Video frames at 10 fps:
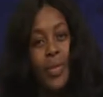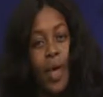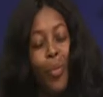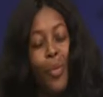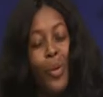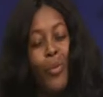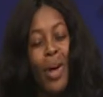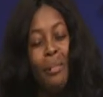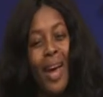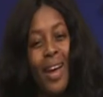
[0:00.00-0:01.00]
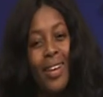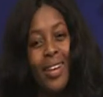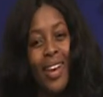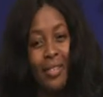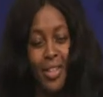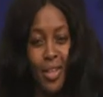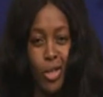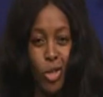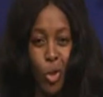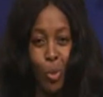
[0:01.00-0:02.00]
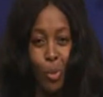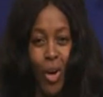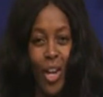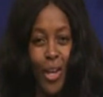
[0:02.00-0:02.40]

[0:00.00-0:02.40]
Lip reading: We'll be right back after this short break.